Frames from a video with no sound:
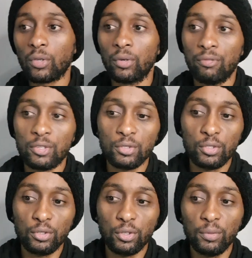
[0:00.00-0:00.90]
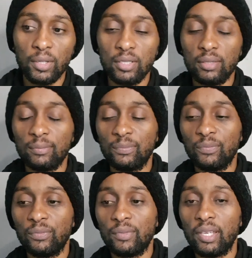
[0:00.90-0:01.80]
we have a source document,
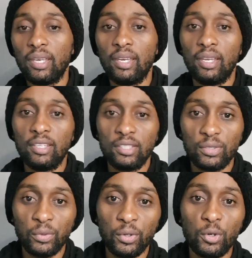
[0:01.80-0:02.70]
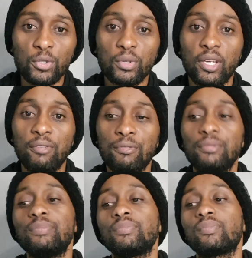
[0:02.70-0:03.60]
and we also have
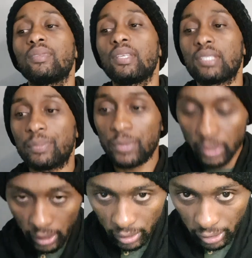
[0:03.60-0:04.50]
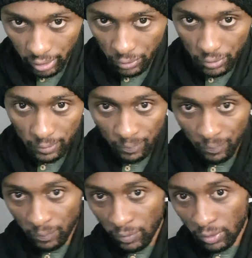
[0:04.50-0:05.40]
the subsidiary journals.
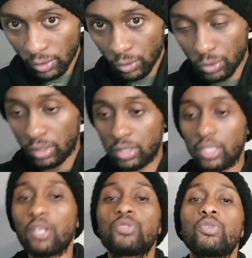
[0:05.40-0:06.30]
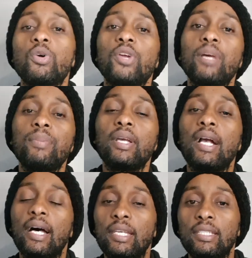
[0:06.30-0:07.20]
So these journals, you're going to be
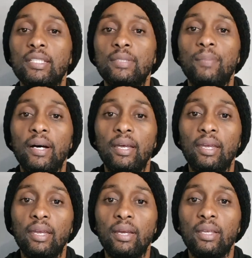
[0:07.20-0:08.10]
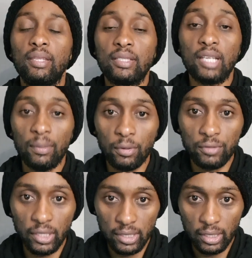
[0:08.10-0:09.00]
guided by the type of
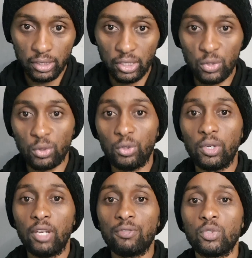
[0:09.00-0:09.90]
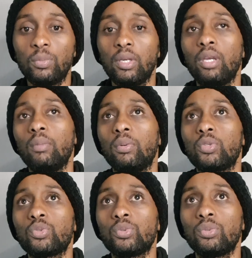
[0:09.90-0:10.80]
transaction. So you have to be able
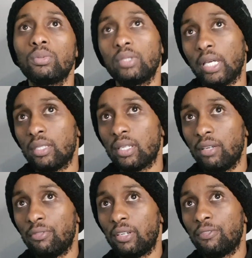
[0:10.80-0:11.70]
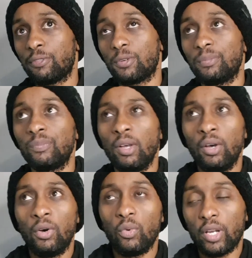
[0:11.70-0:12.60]
to decipher from
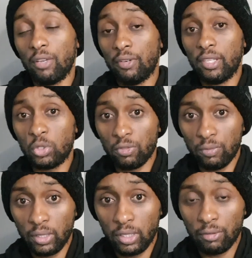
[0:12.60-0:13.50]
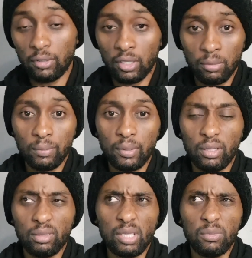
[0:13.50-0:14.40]
whatever that you've been given.
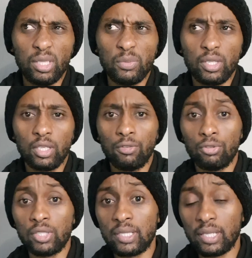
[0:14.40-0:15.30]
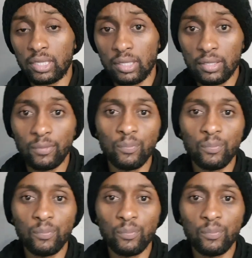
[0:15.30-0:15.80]
Remember, sometimes they give you transactions